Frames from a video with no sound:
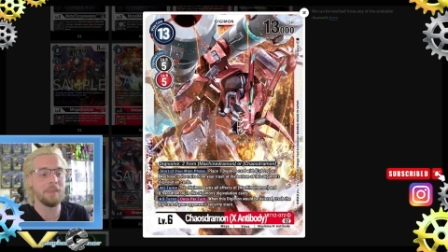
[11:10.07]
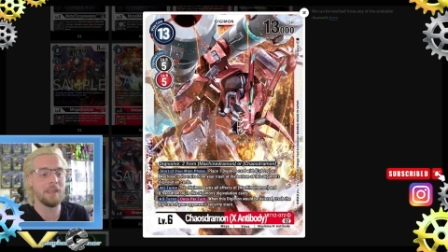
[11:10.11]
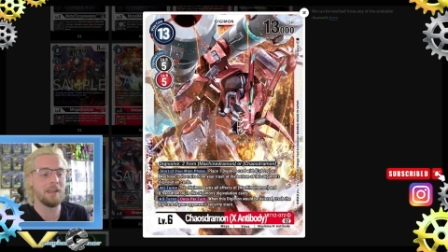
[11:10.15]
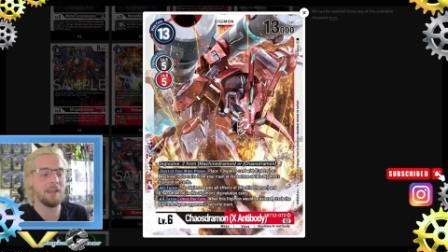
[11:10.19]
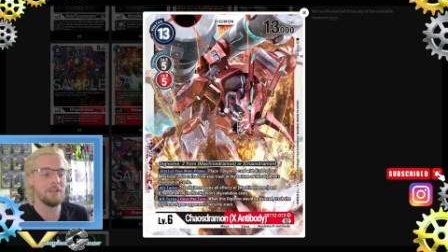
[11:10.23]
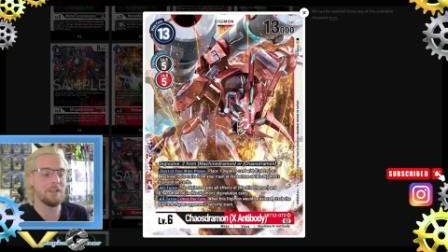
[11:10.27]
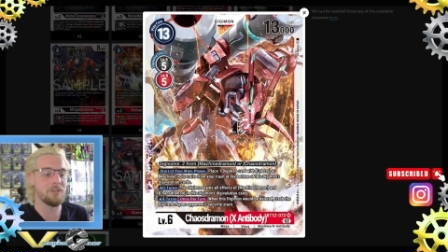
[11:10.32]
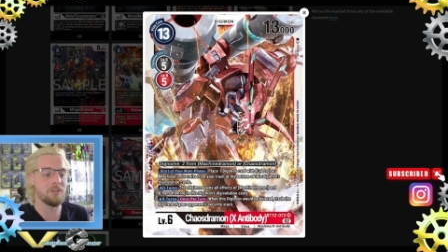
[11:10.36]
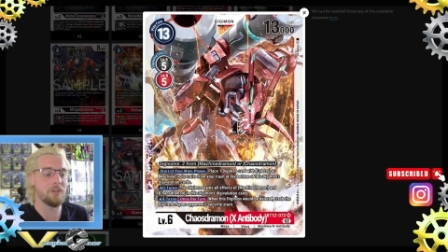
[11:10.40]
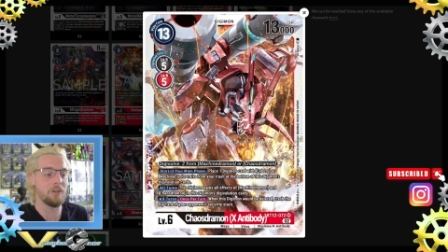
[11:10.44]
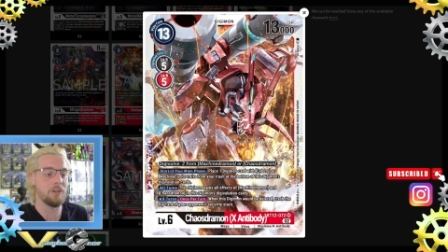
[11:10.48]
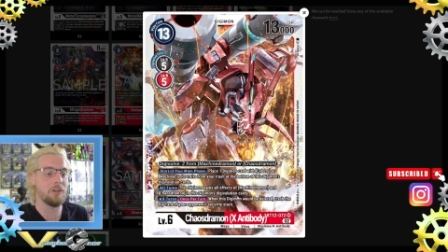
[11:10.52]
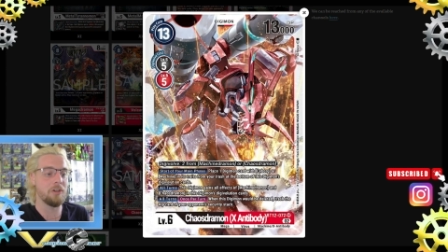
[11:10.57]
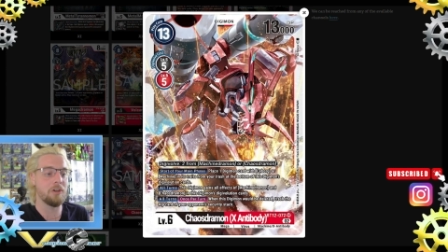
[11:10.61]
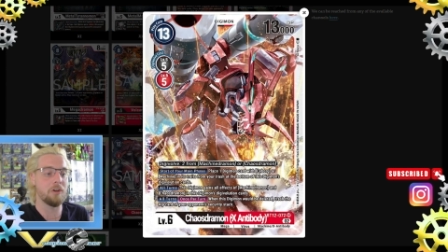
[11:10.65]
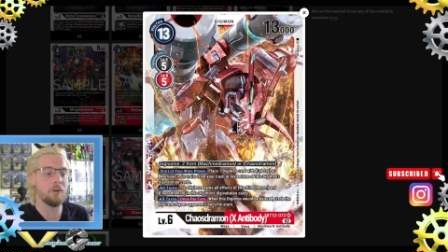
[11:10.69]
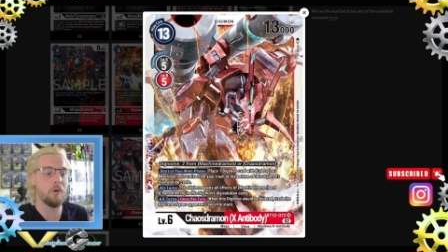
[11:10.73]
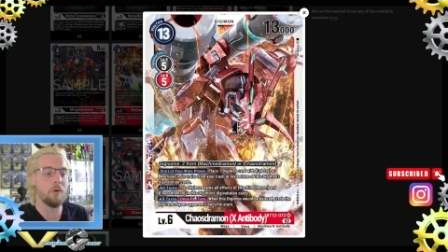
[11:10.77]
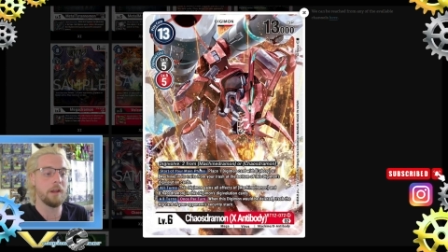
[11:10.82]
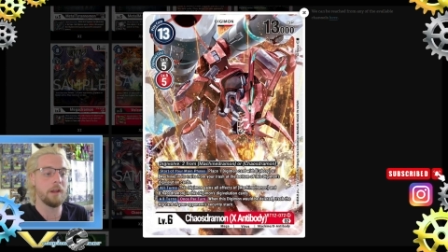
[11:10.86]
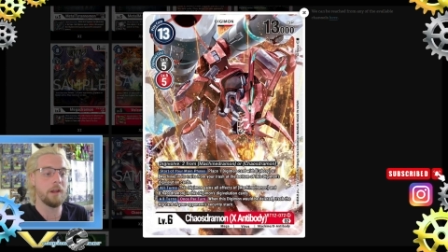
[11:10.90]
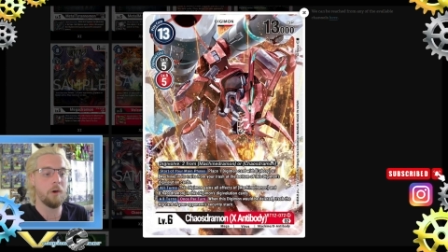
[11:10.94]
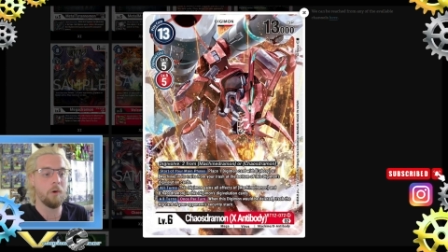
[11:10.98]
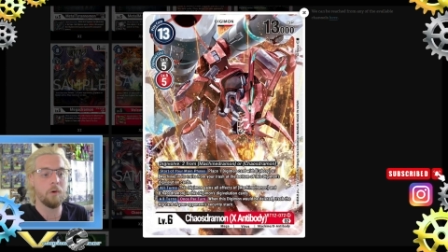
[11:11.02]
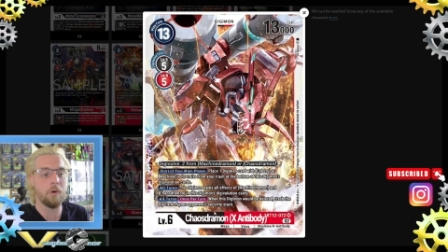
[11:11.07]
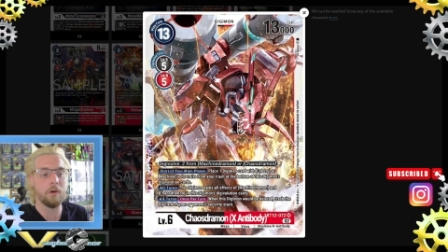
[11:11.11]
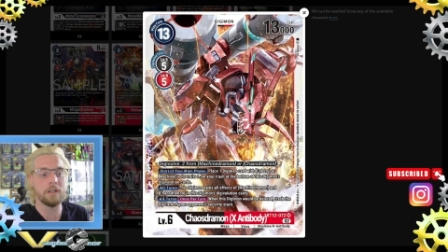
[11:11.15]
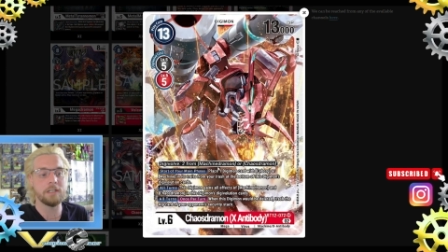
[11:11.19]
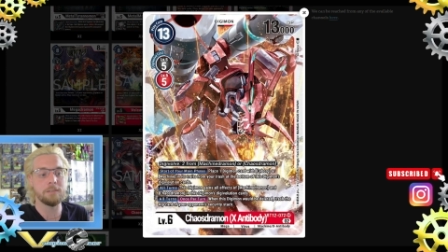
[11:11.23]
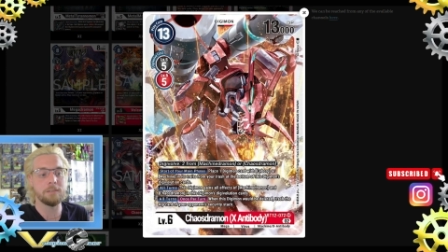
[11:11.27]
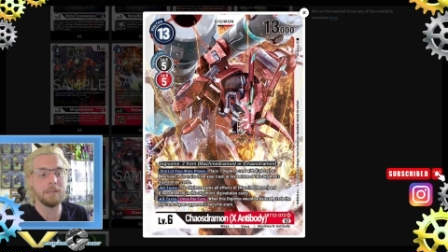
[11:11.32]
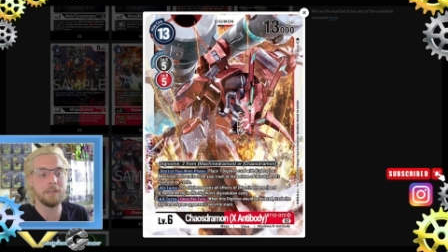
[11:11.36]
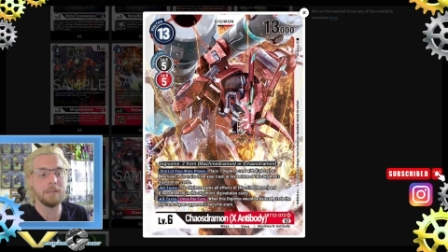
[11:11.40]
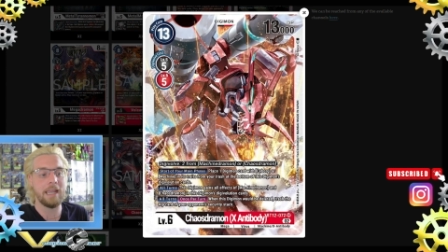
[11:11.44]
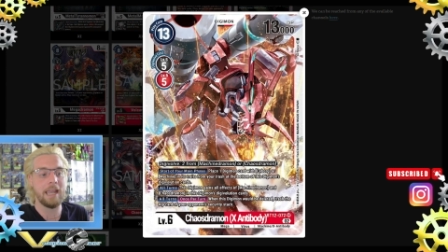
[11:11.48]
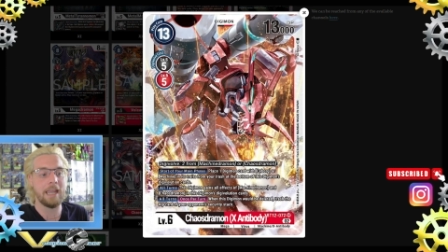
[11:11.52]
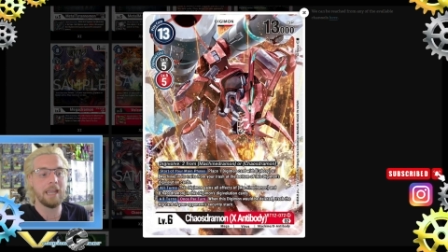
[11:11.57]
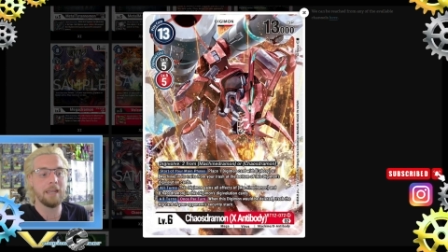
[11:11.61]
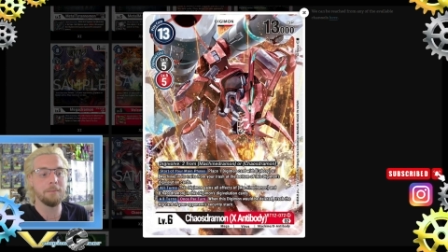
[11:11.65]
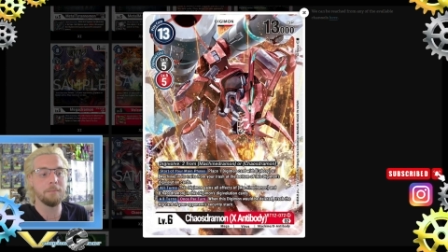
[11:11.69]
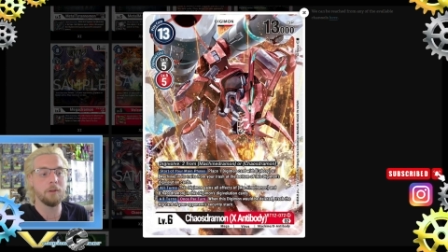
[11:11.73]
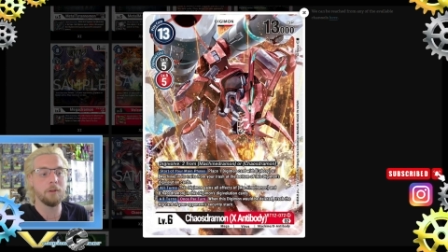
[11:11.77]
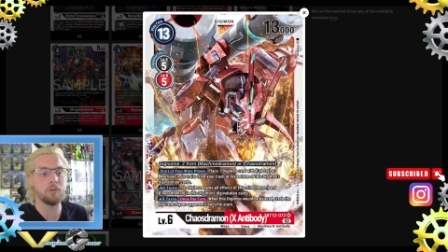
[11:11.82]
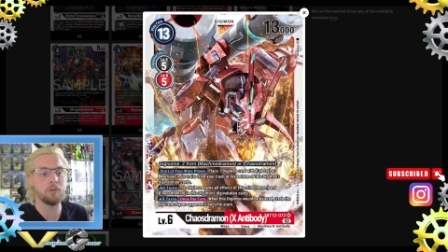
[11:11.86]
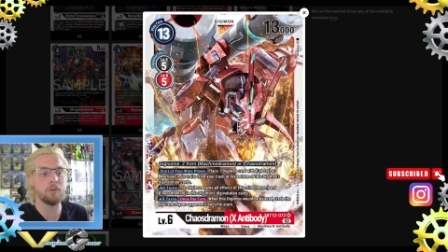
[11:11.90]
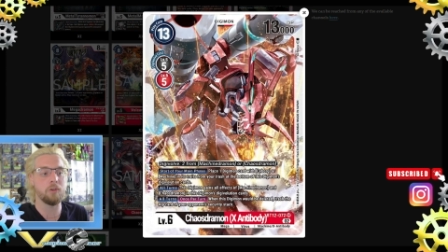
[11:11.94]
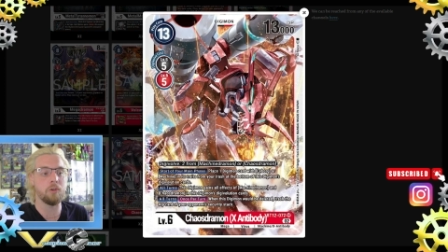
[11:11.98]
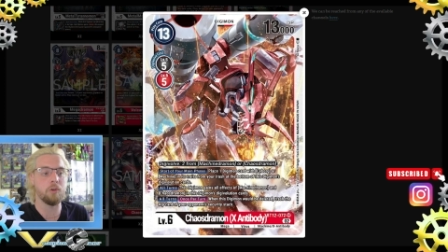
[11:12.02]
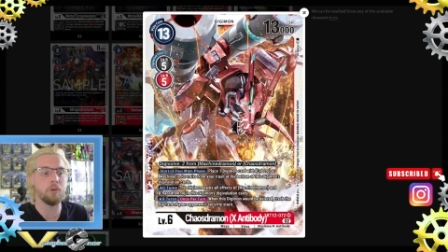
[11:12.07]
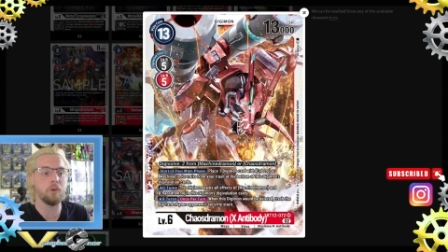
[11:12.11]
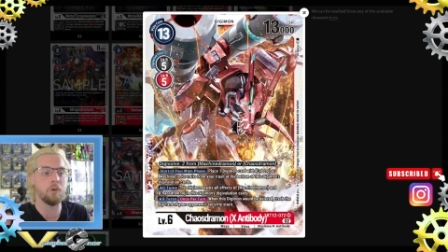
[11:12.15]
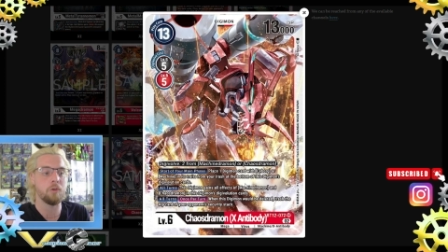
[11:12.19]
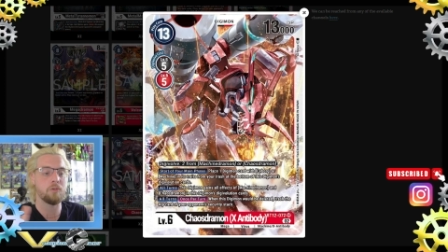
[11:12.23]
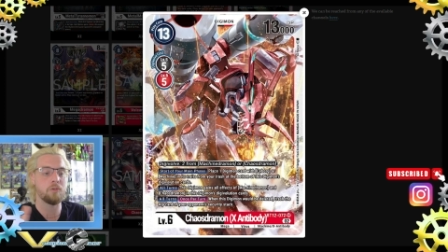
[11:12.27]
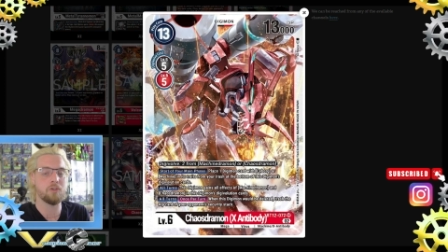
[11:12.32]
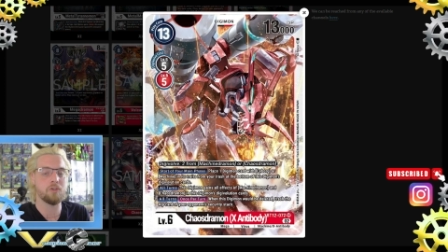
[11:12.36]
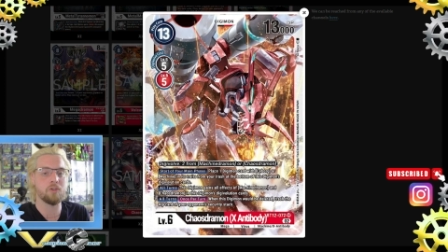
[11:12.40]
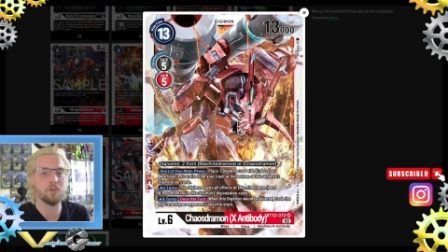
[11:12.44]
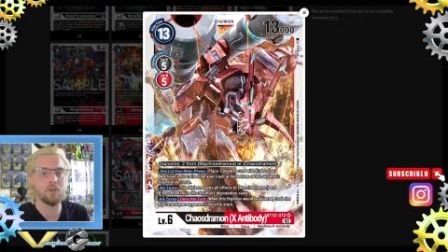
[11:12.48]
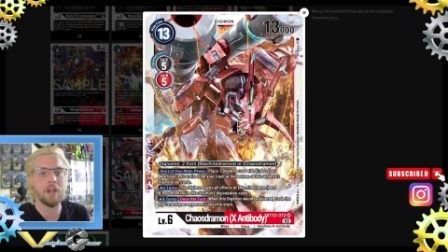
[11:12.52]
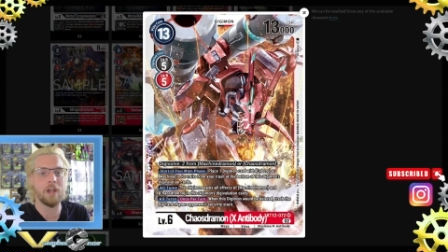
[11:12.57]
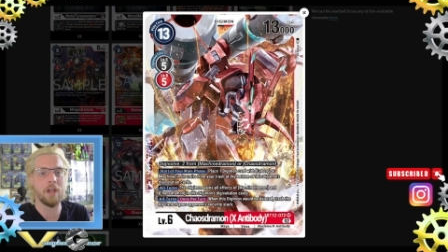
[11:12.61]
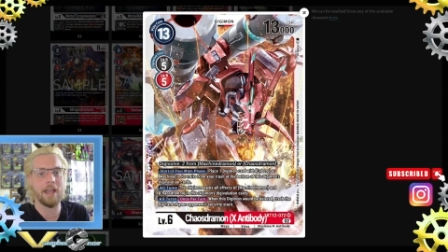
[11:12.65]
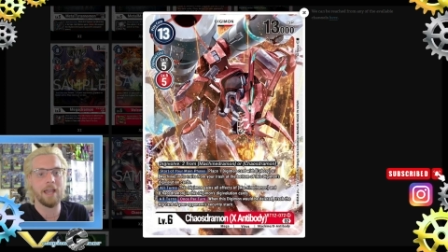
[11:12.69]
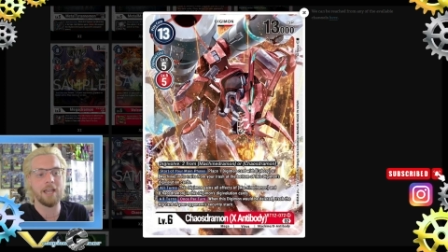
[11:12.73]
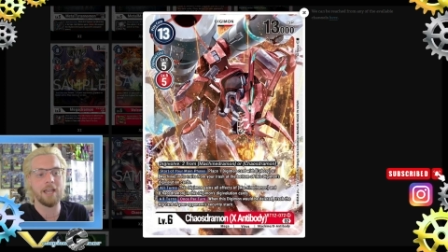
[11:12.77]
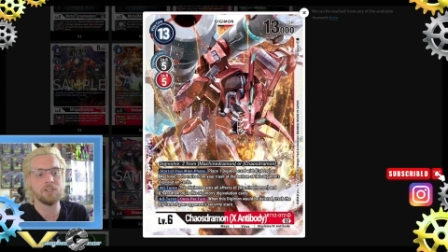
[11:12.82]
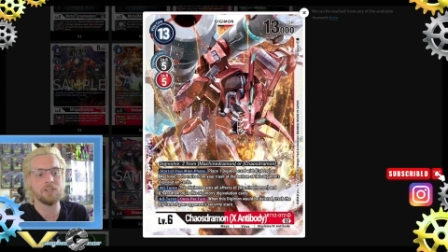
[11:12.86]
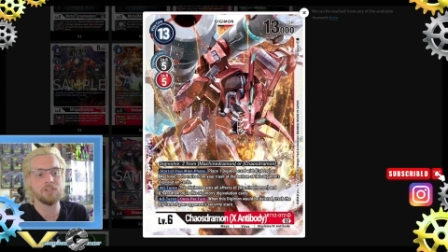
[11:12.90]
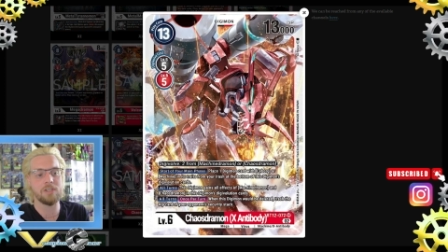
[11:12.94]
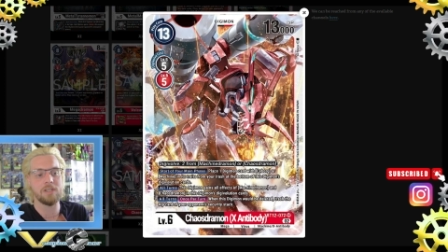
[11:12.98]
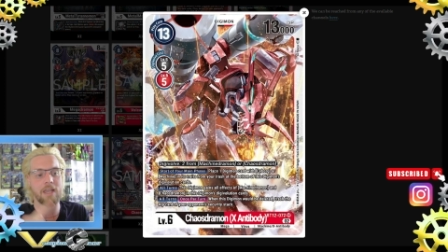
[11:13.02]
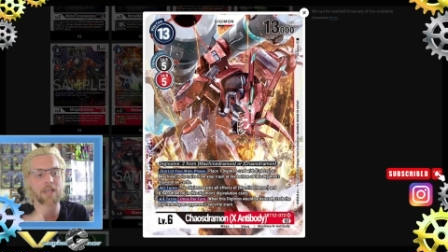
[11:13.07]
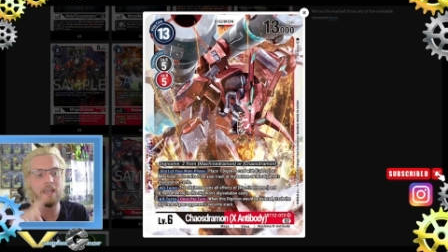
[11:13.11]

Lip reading: So you're going to always be able to trash